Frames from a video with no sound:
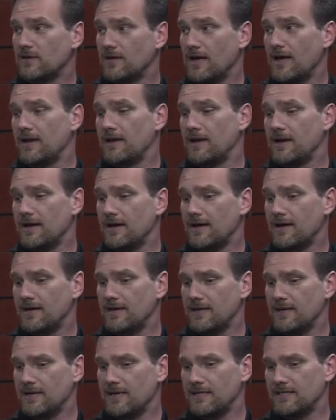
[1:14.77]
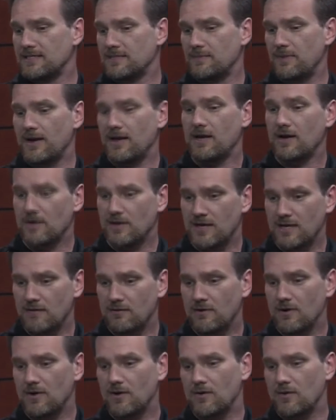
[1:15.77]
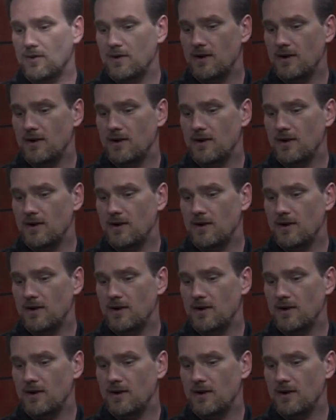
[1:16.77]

not. Uh, it's about our hero,